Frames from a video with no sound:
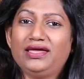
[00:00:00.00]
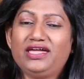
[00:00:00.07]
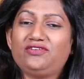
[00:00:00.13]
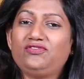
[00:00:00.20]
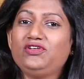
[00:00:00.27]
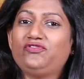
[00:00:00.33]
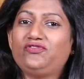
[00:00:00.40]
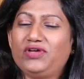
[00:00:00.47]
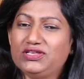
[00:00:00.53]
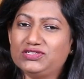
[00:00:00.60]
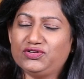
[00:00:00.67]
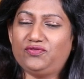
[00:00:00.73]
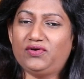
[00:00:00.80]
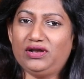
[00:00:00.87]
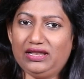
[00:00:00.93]
Every
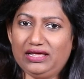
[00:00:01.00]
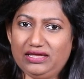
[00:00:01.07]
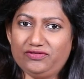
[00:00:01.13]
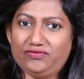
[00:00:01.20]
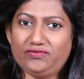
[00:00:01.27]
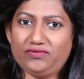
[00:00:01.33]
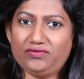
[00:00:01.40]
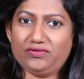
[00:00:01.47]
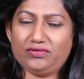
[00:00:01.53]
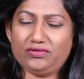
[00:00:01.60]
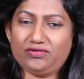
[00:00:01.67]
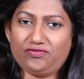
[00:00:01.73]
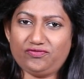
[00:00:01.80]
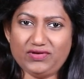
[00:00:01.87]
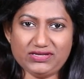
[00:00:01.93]
phase of our life
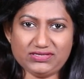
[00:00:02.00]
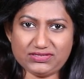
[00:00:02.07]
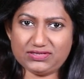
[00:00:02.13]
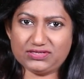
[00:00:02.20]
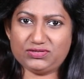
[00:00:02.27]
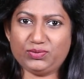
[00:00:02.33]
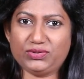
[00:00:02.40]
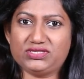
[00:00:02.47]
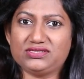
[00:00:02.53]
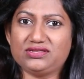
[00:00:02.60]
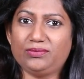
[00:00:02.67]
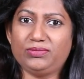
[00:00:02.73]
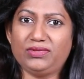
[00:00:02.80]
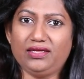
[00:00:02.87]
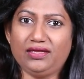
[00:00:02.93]
faces us with
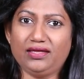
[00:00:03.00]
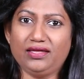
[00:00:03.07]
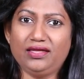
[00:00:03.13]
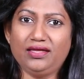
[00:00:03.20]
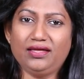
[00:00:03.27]
something